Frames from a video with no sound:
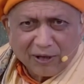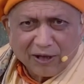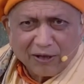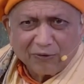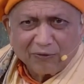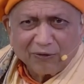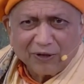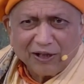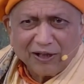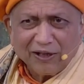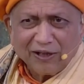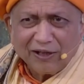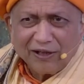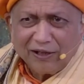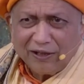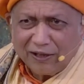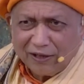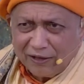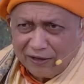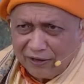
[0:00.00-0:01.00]
Some are
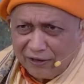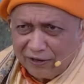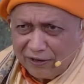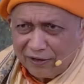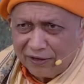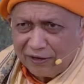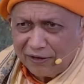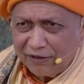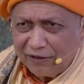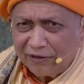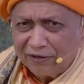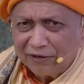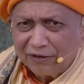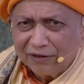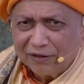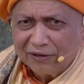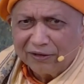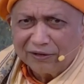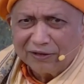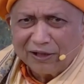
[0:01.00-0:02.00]
very
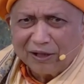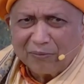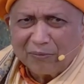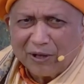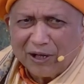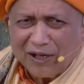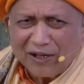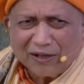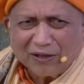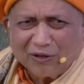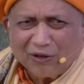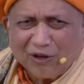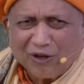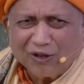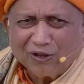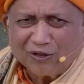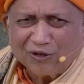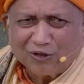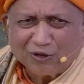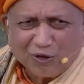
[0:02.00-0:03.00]
intelligent some
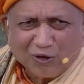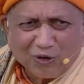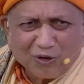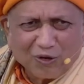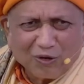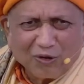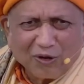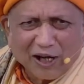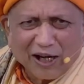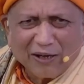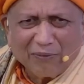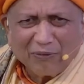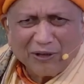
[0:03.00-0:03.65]
are not so